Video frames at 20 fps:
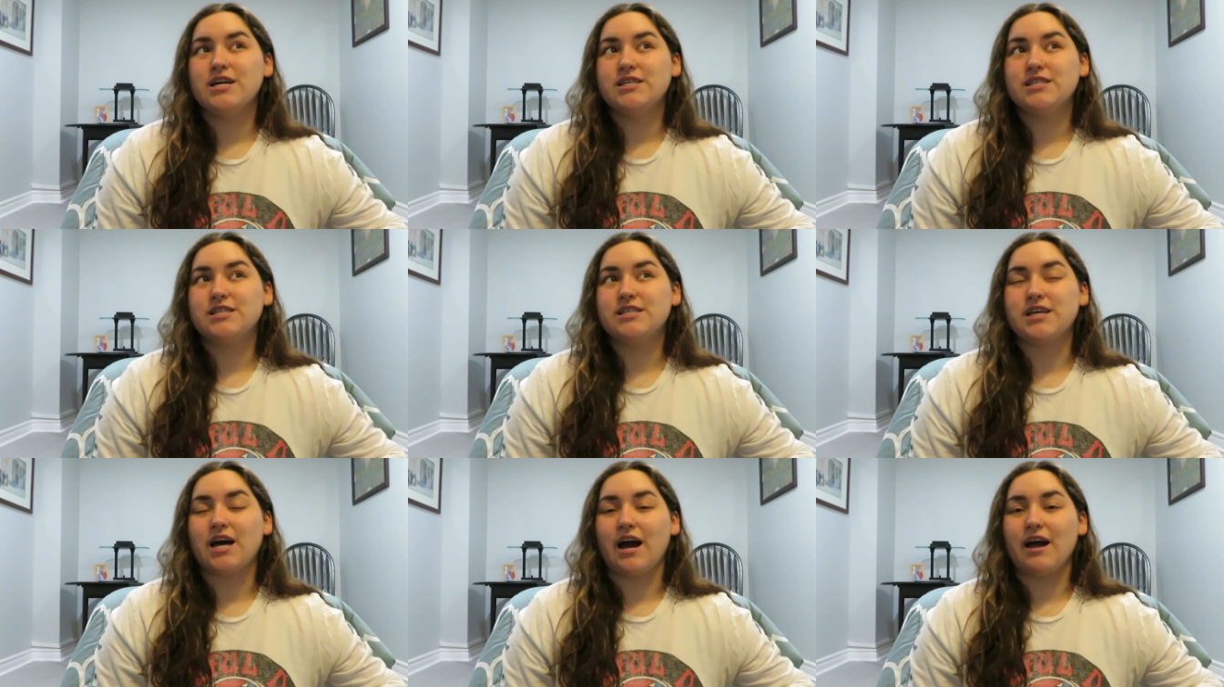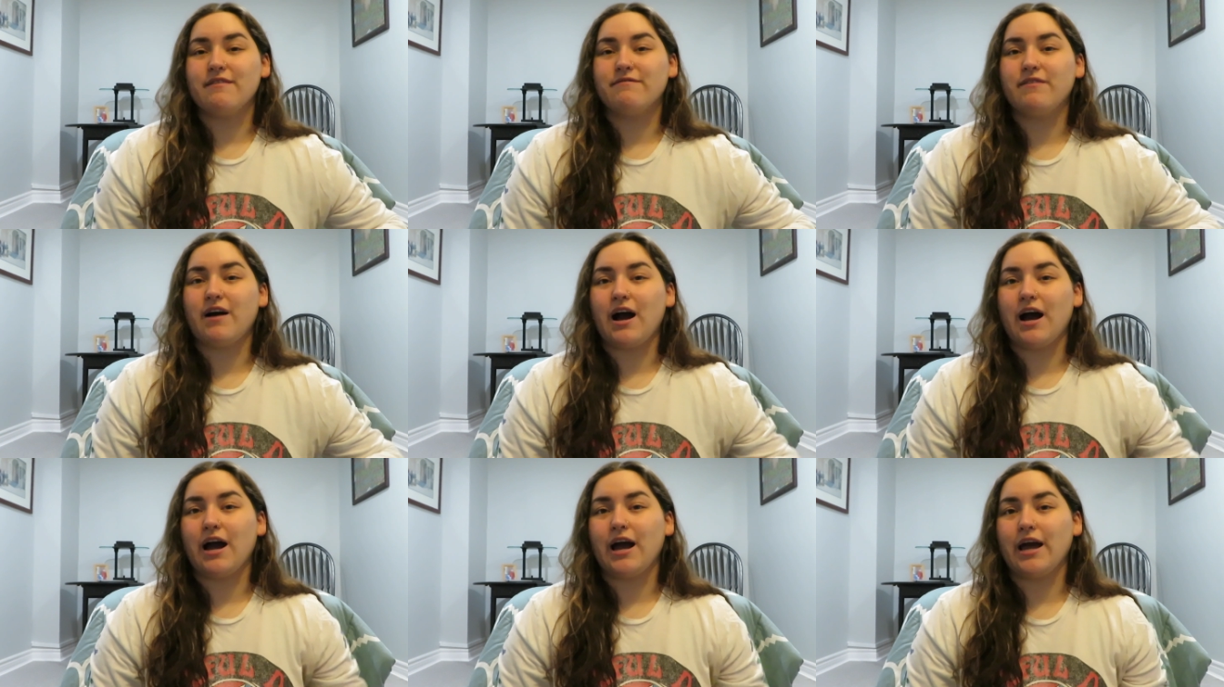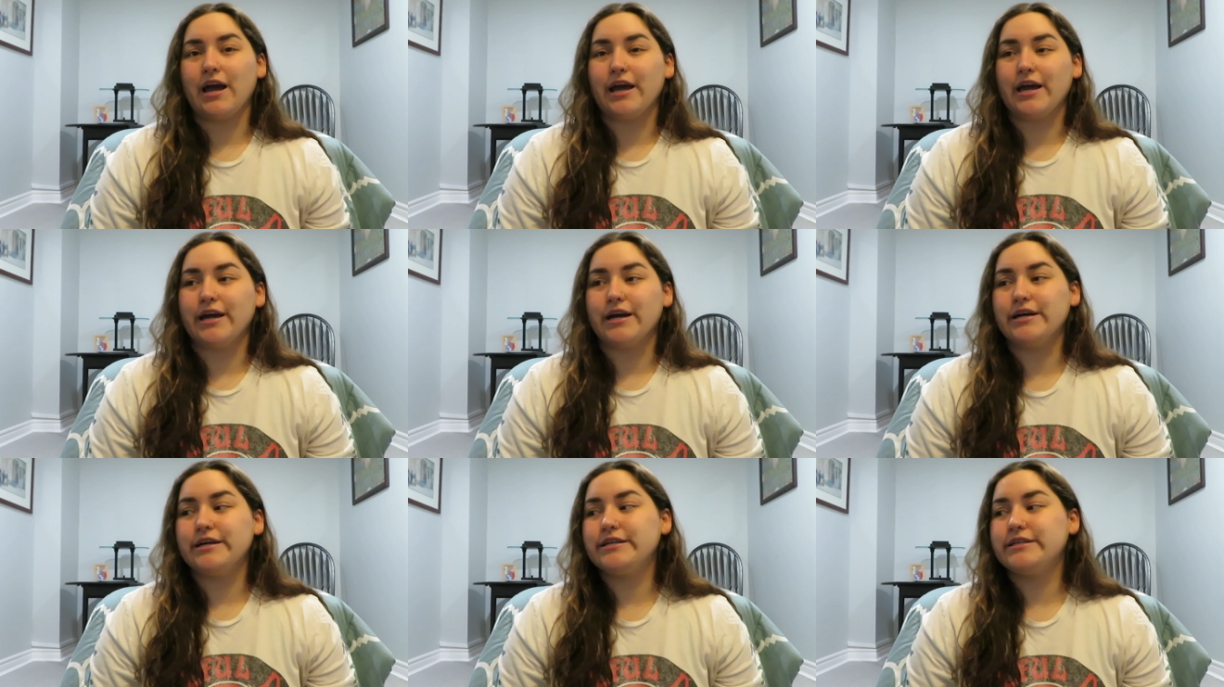
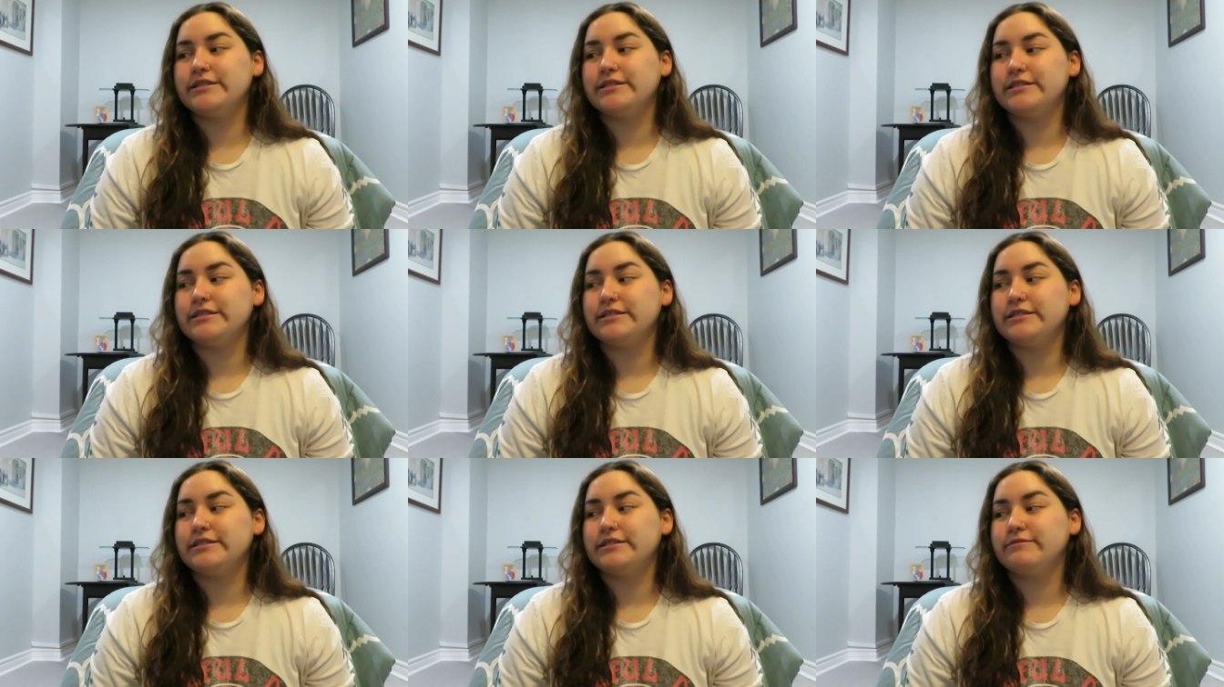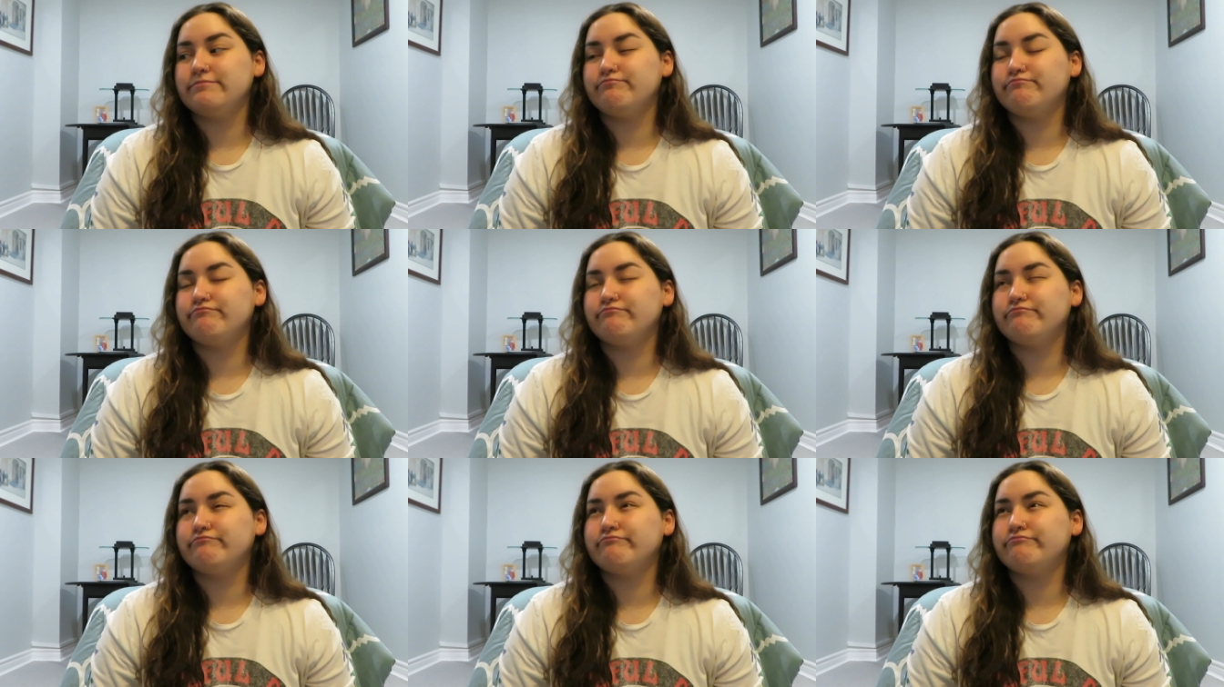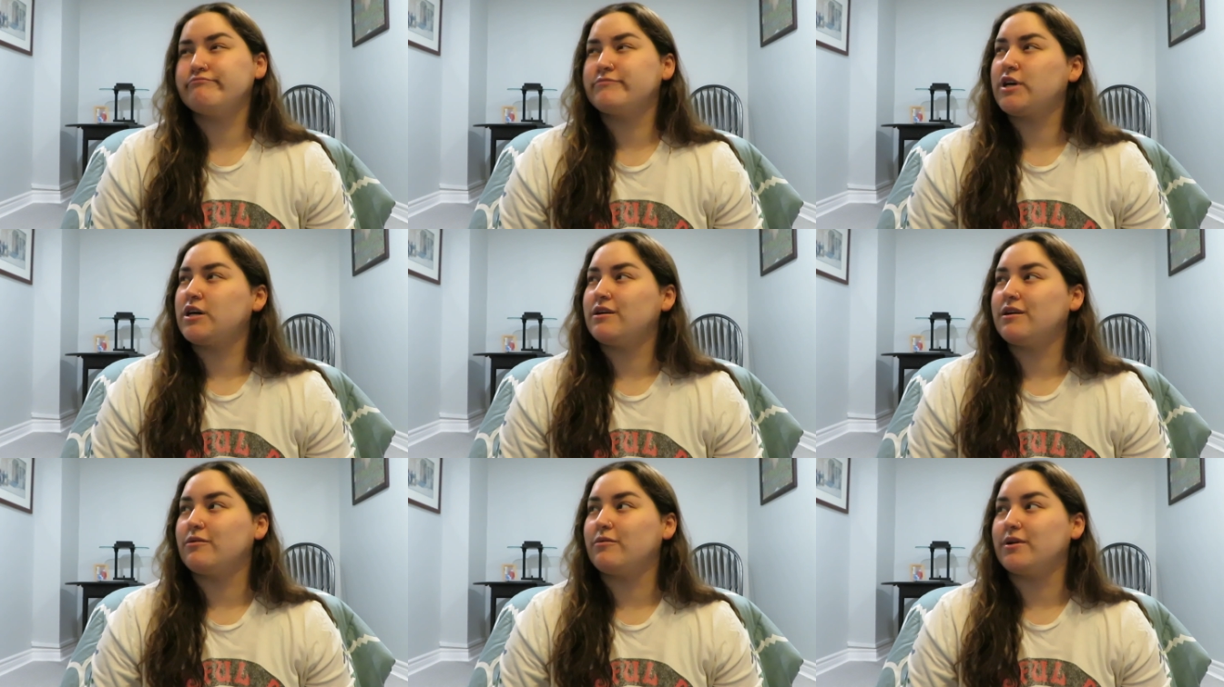sci-fi,
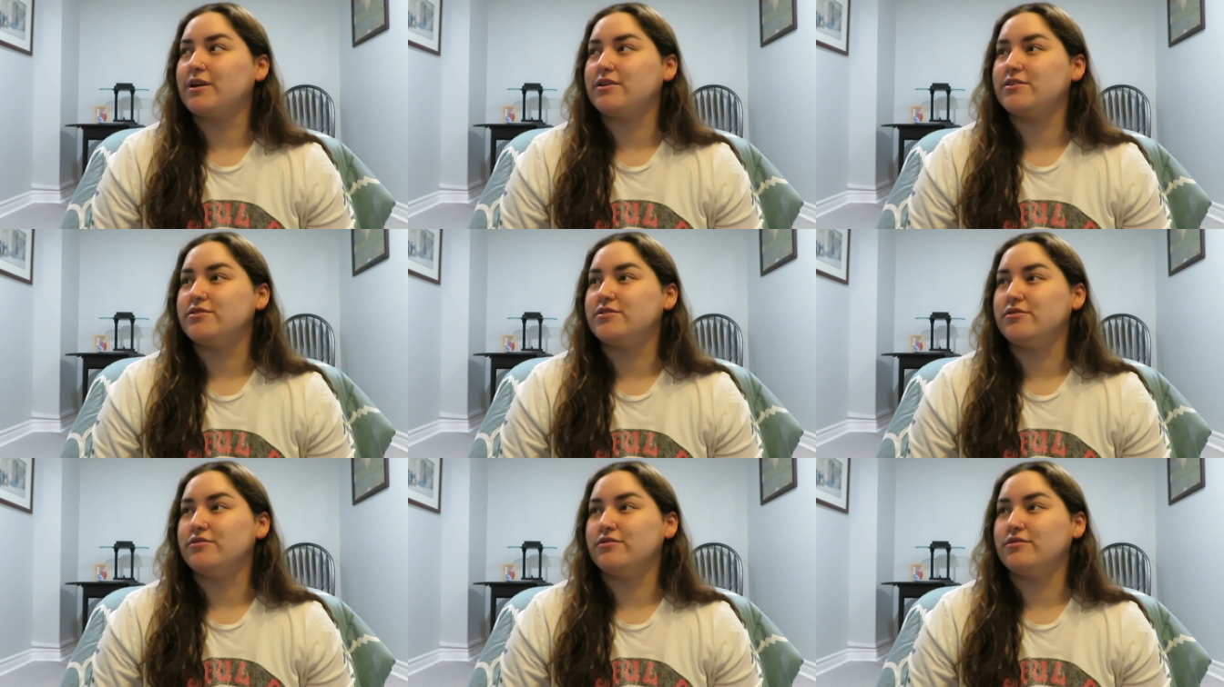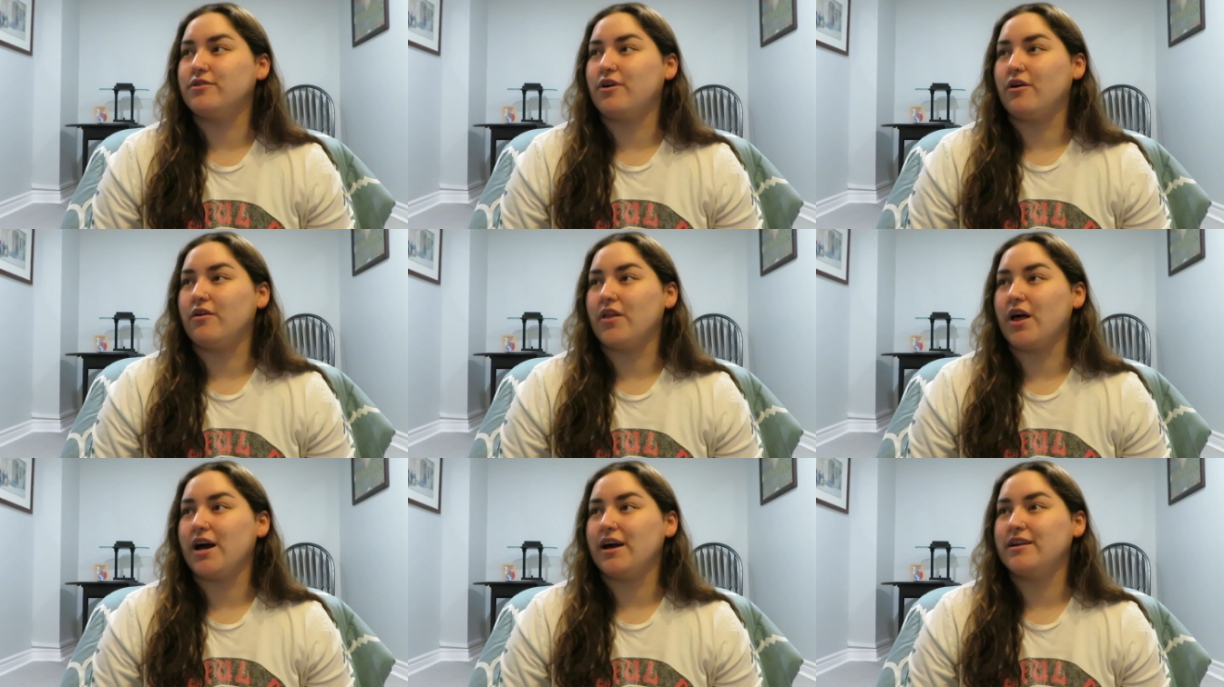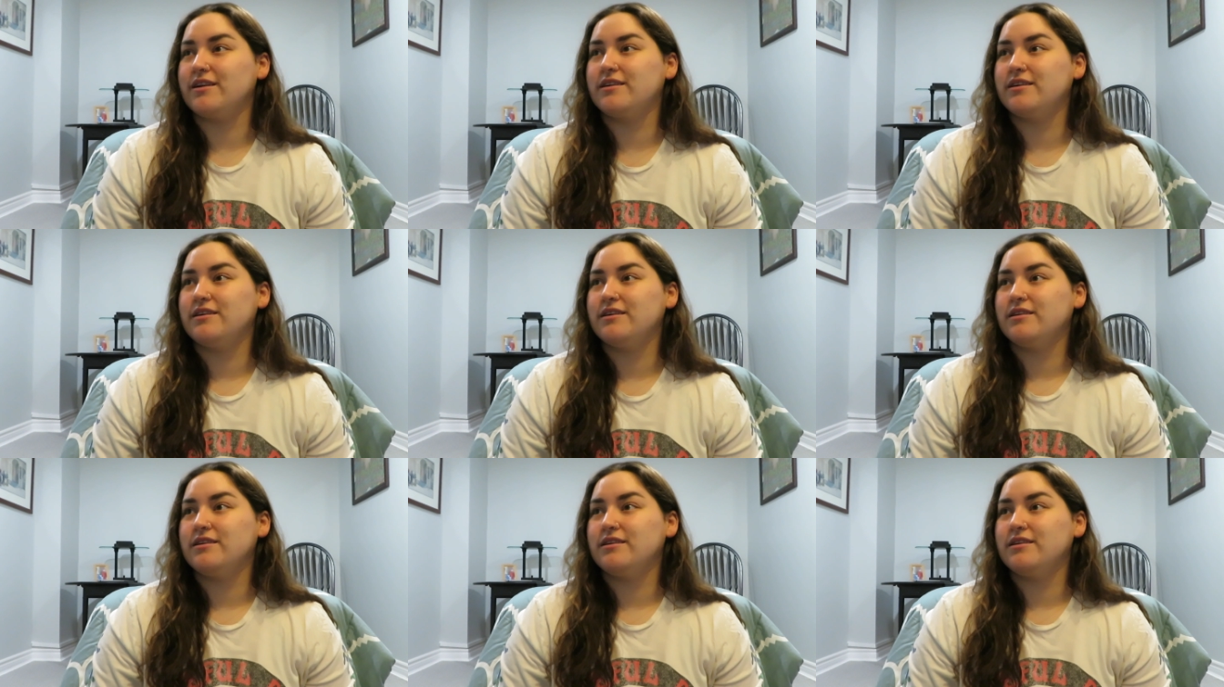what else do you call that?